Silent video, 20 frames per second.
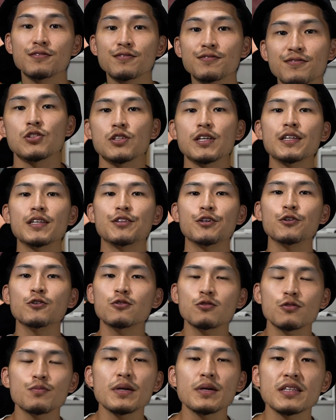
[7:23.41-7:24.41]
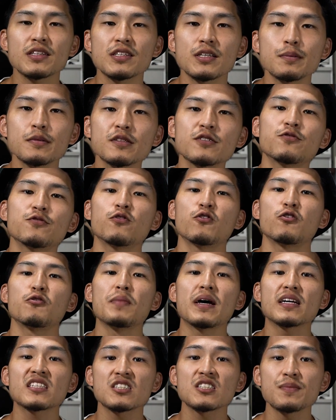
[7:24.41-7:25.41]
So yeah, those are my tips for
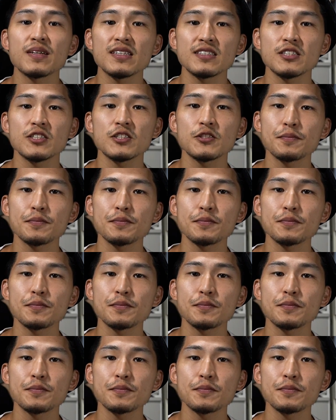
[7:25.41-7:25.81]
maximizing